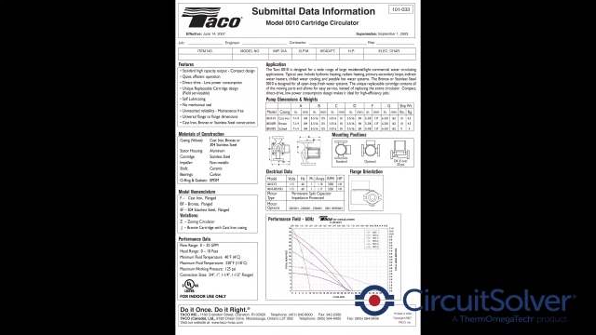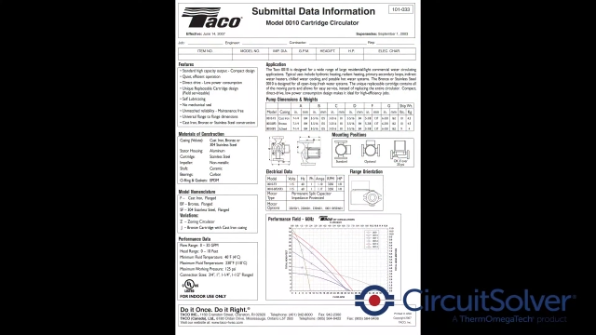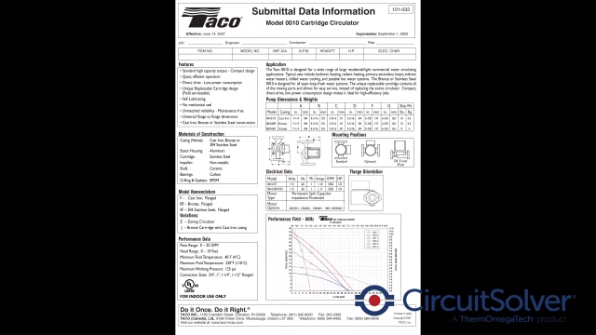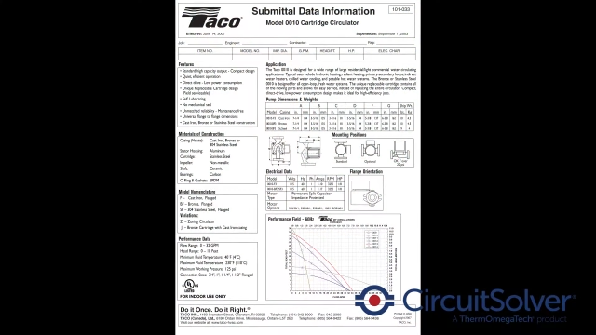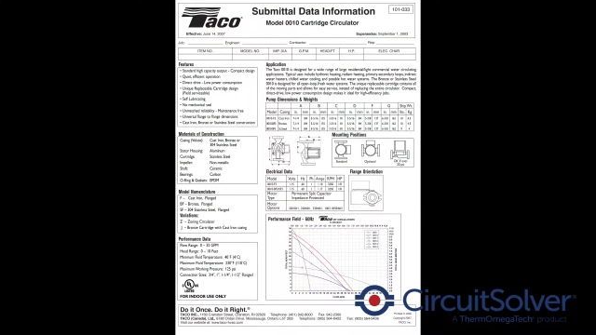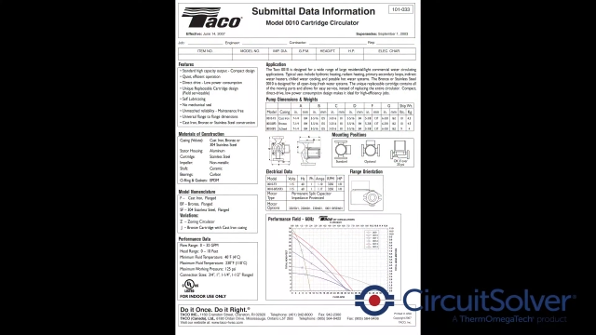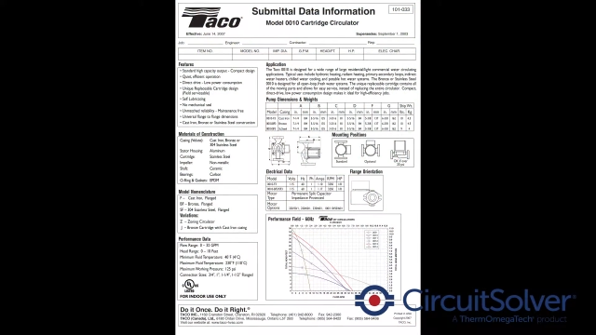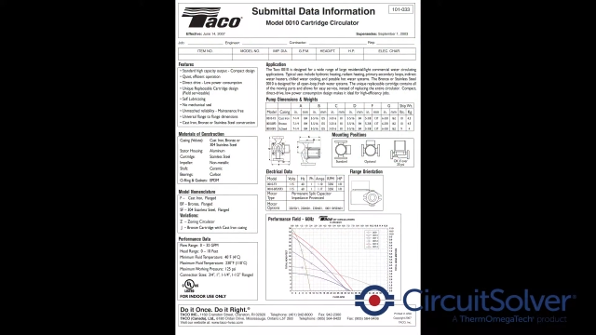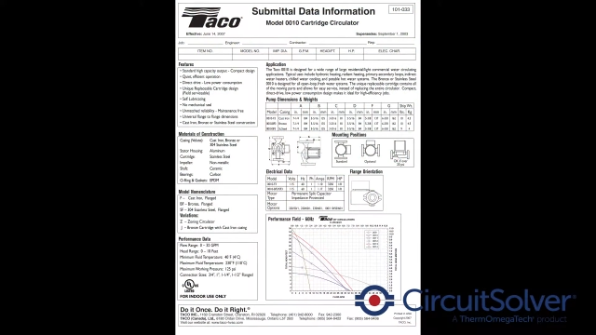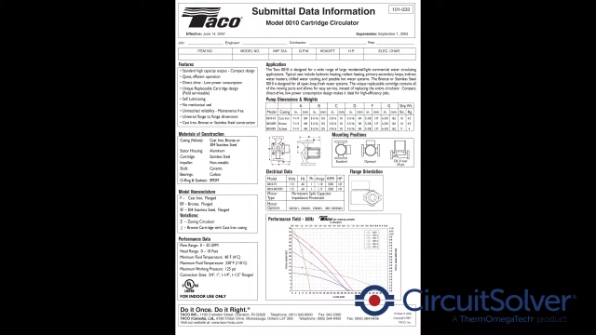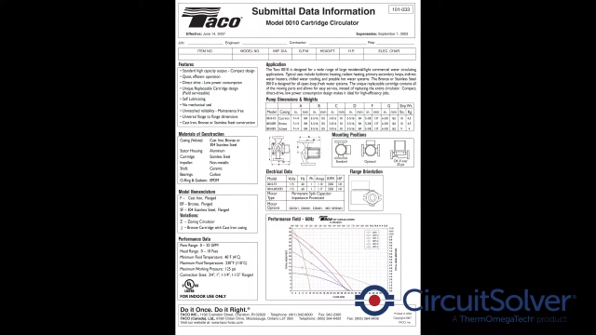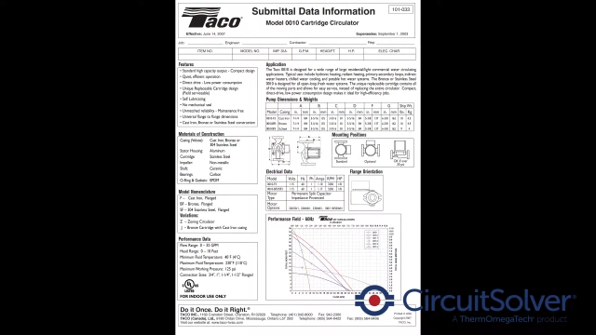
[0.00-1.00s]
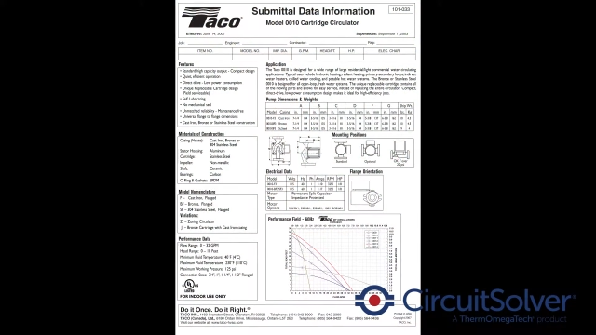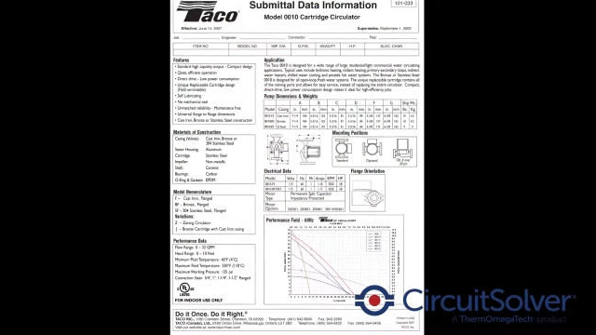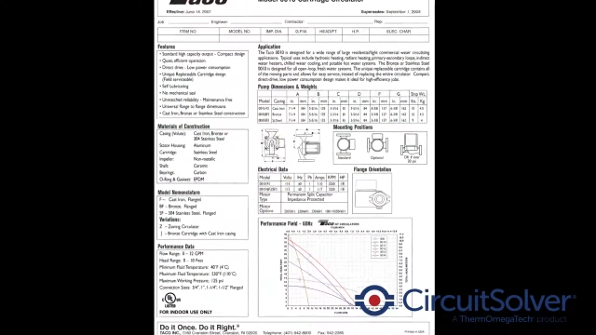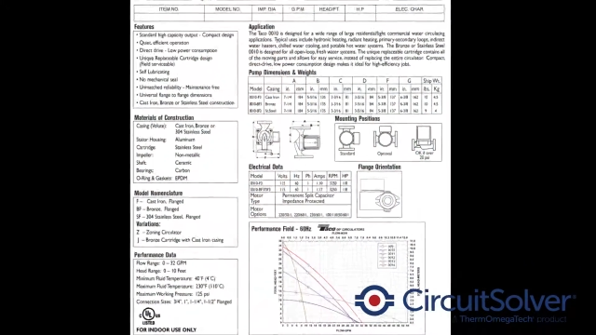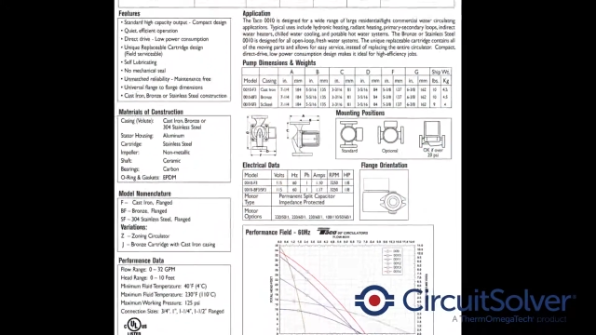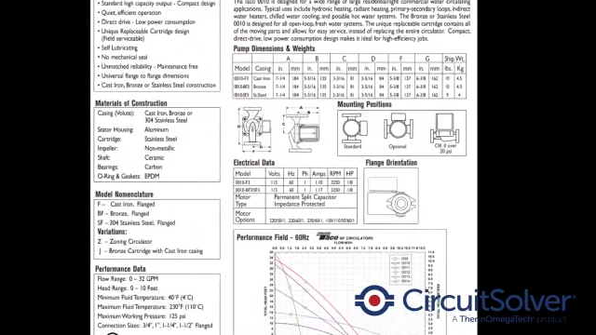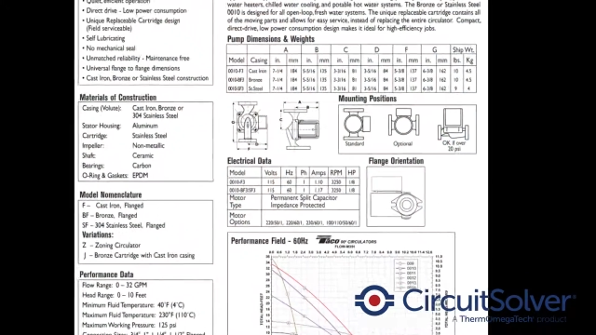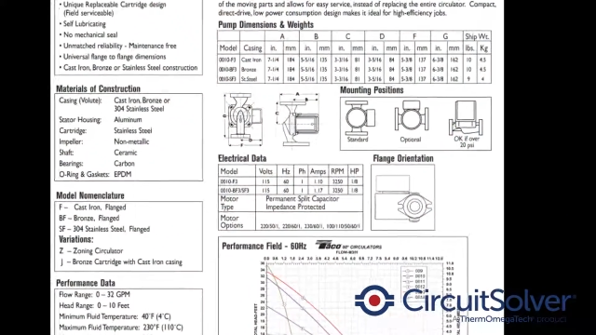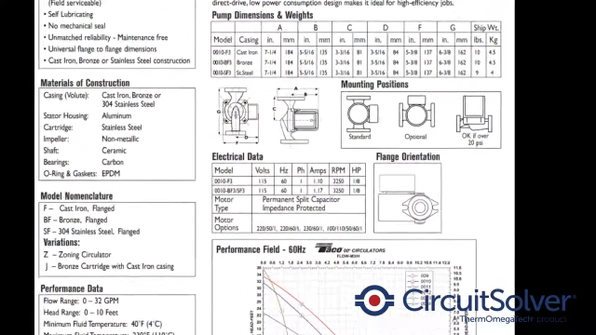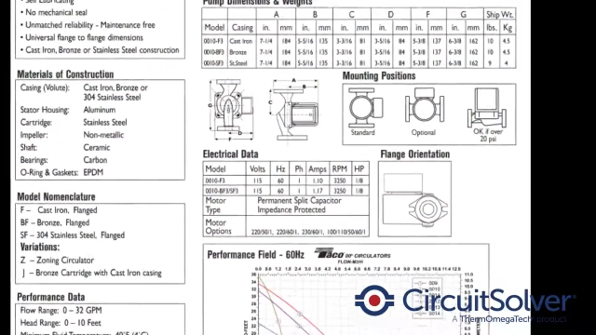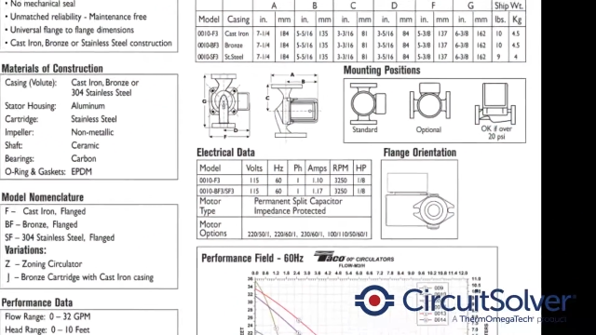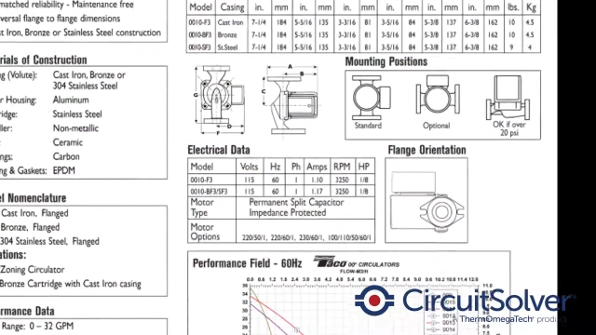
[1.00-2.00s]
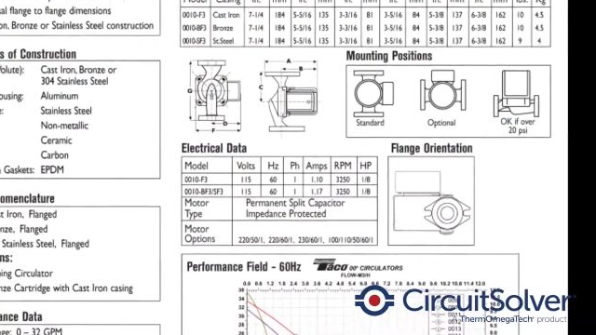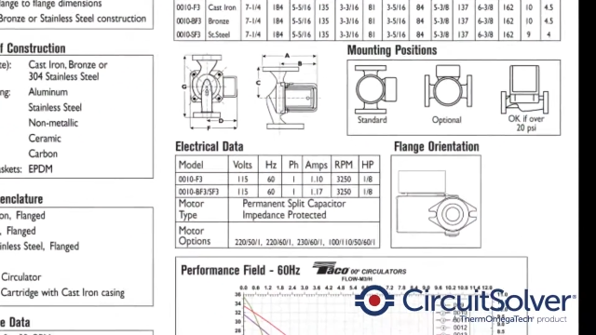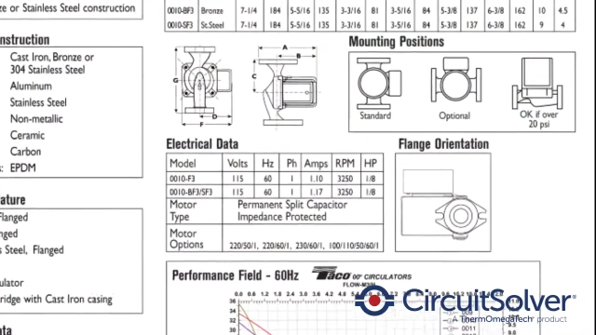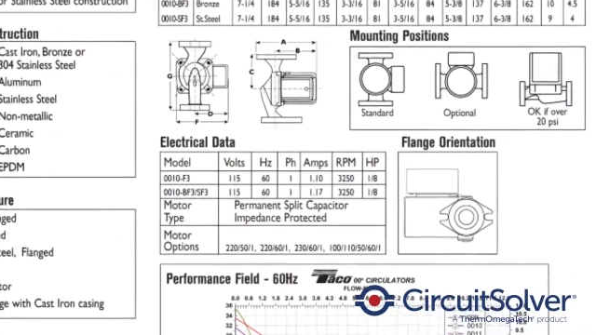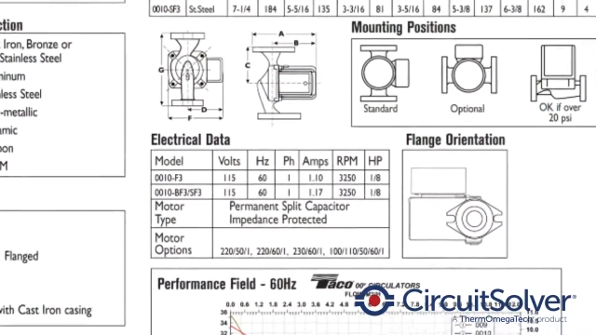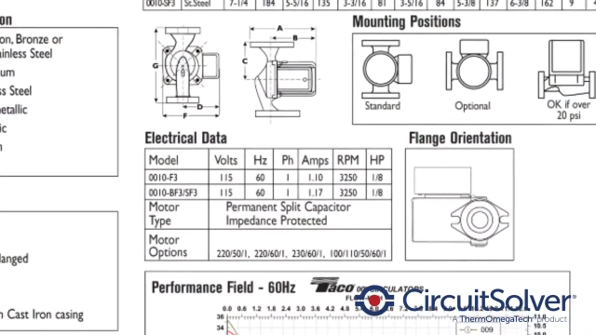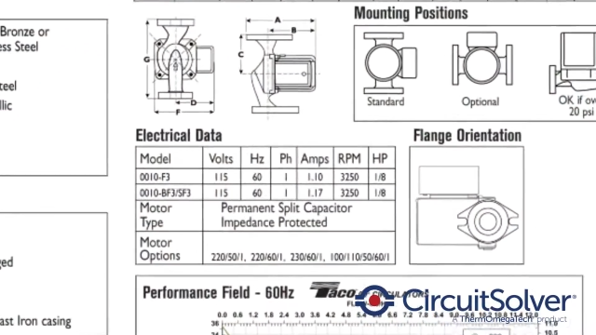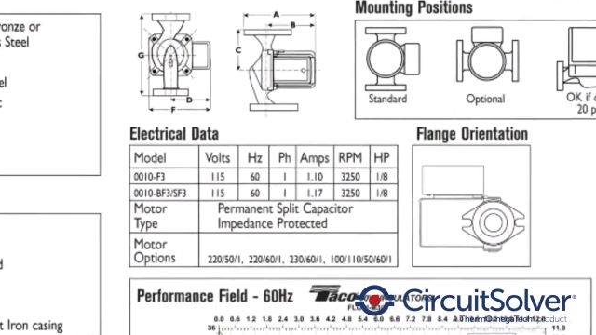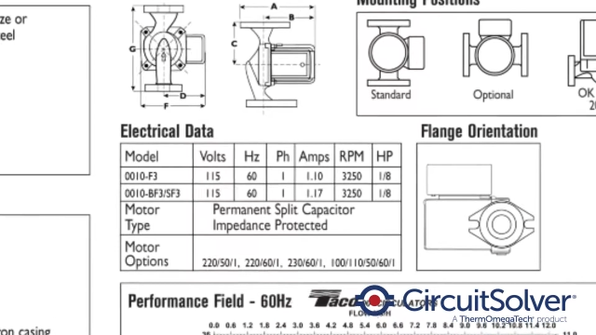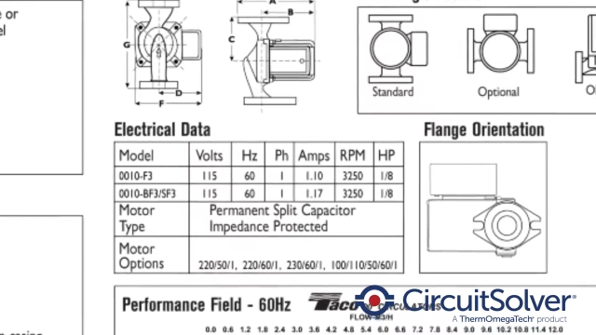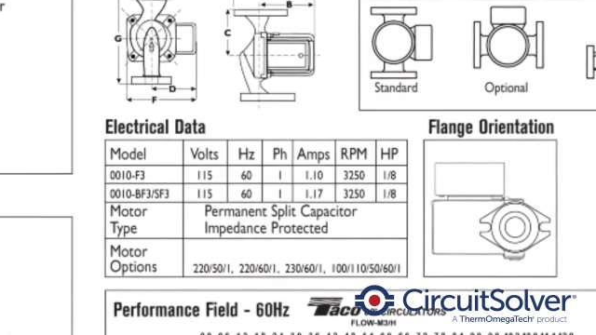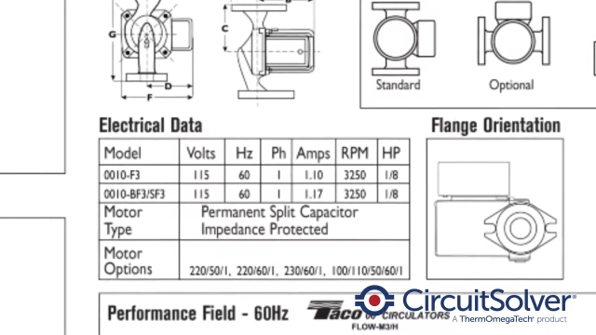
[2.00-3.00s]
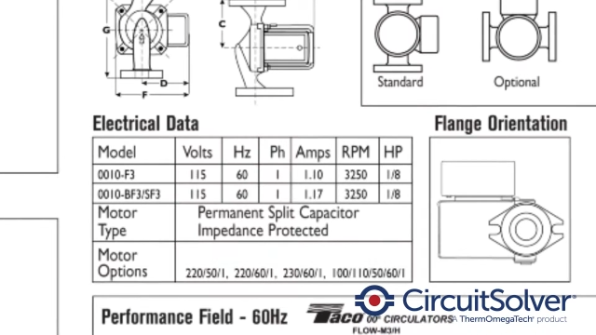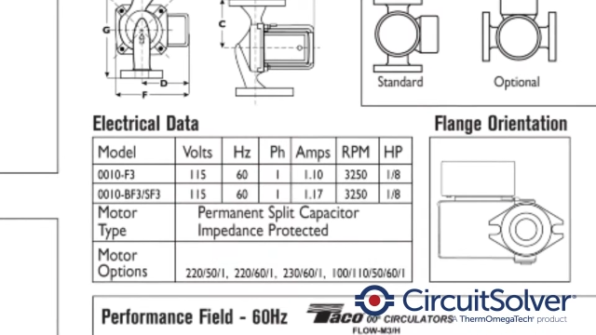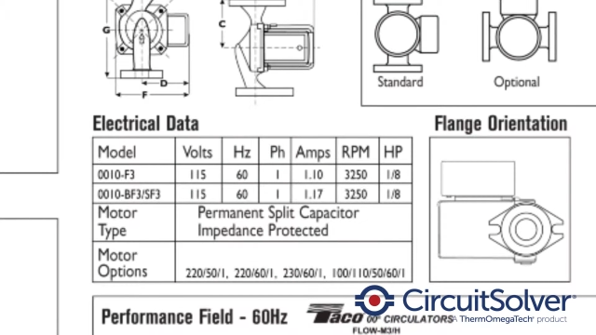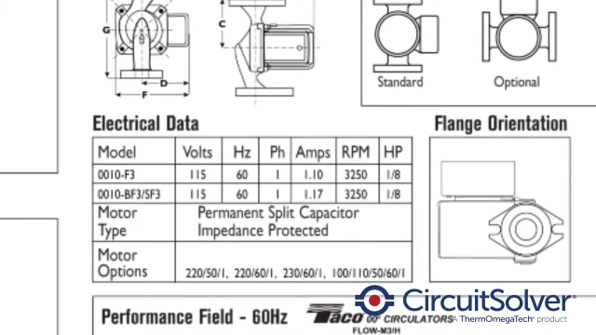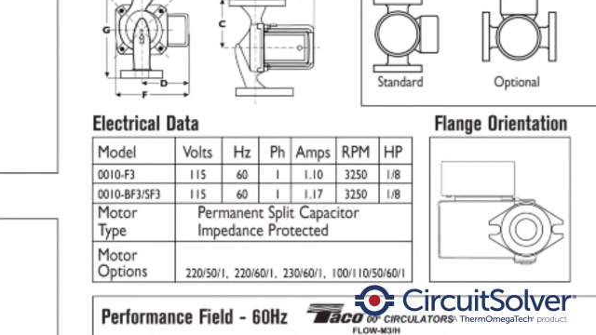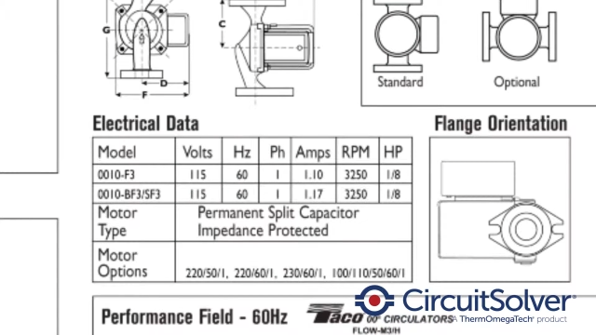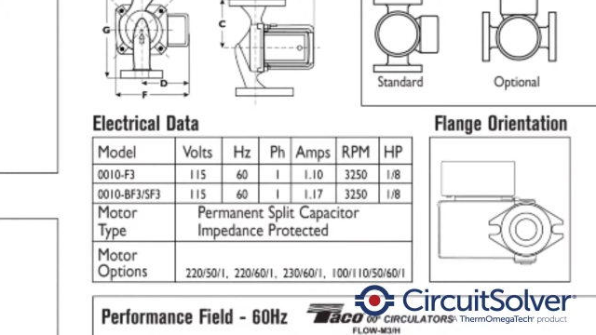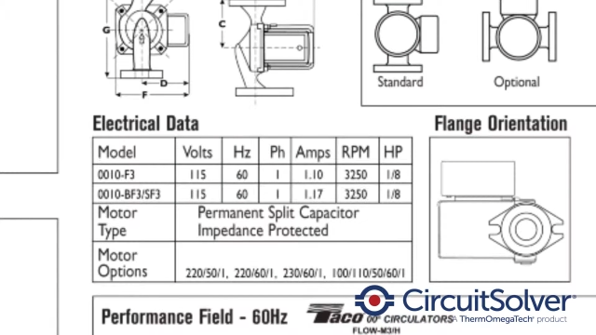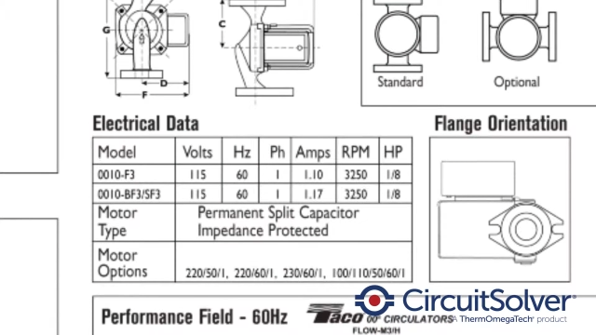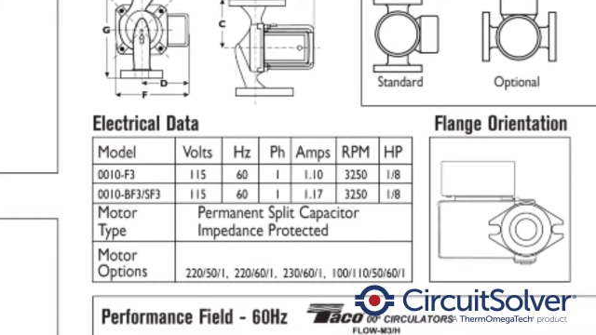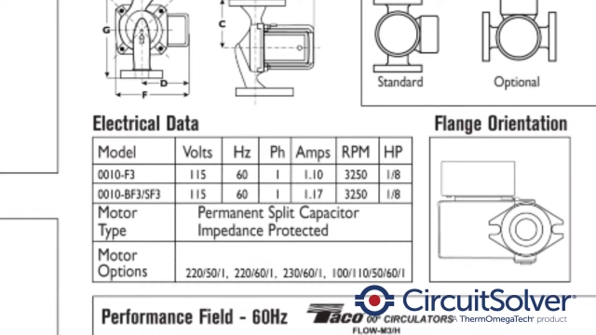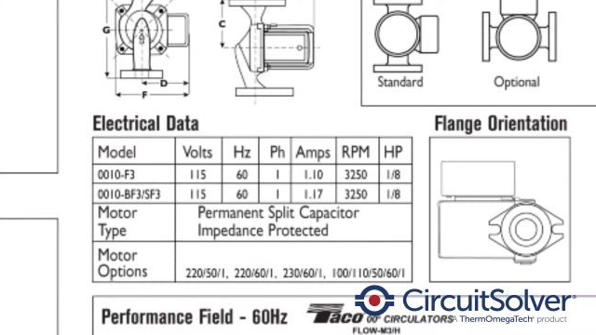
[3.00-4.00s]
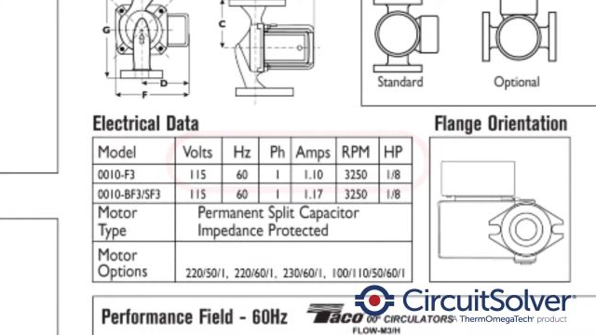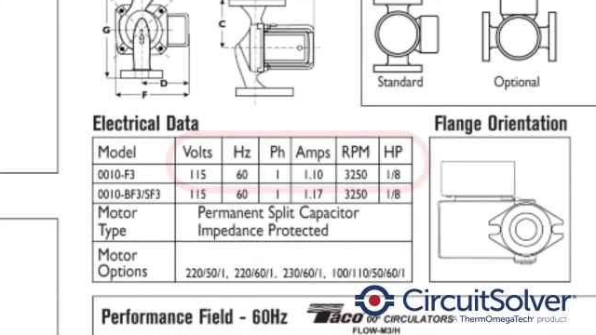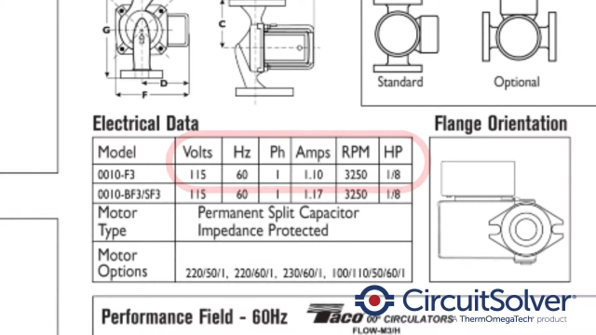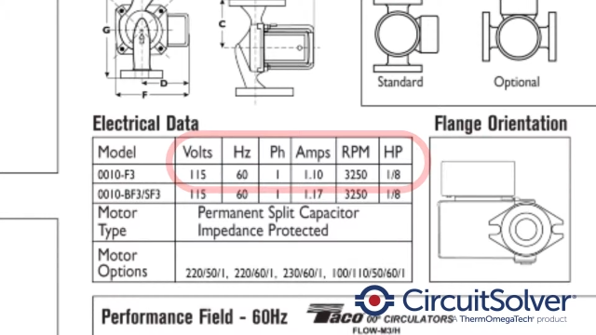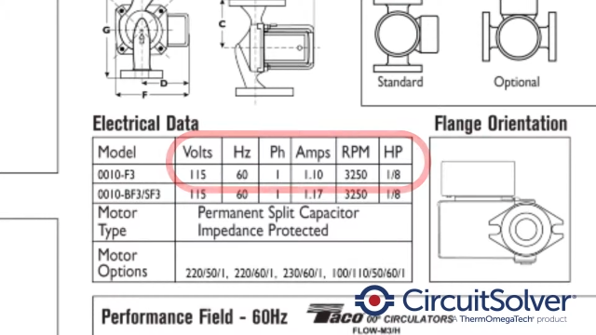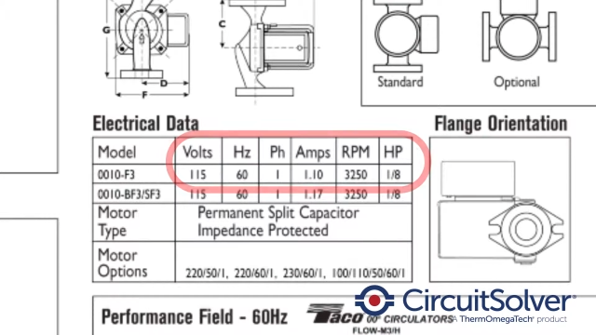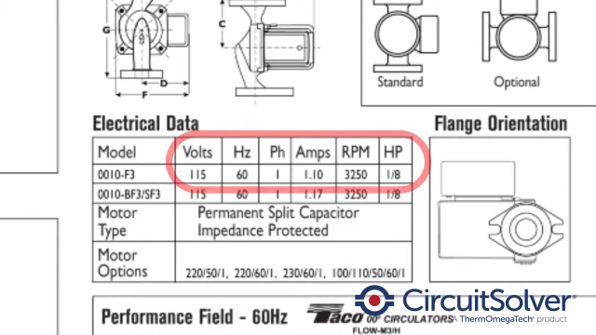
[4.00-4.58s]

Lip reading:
Nobody's mouth can be seen.